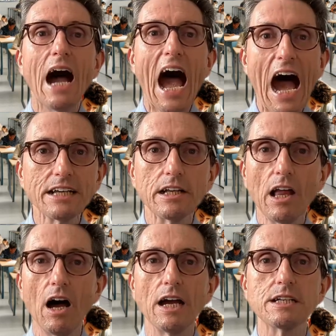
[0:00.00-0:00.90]

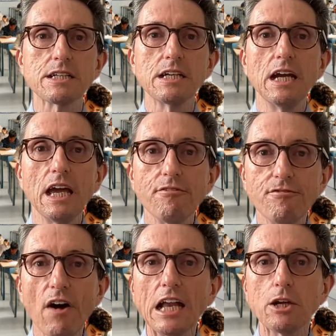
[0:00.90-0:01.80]
analyse,
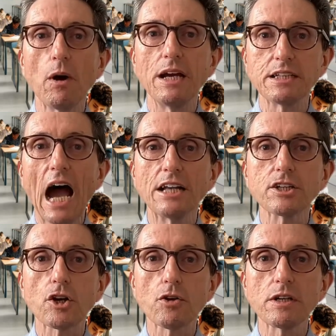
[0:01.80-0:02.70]
evaluate
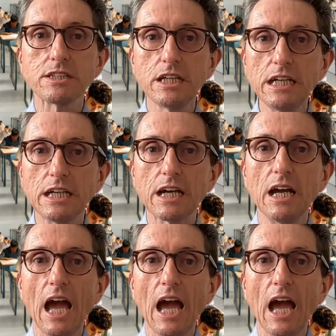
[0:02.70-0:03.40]
and critique